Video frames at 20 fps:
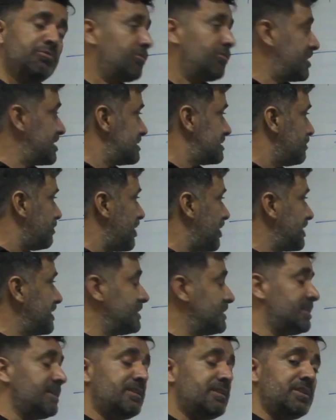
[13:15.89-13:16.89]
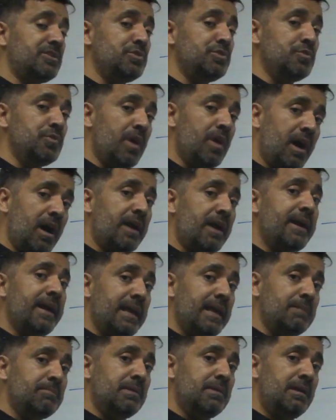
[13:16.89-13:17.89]
What is important is that you are
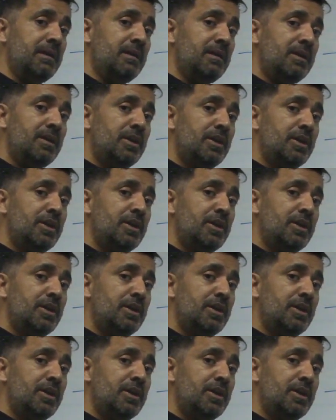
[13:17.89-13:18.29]
able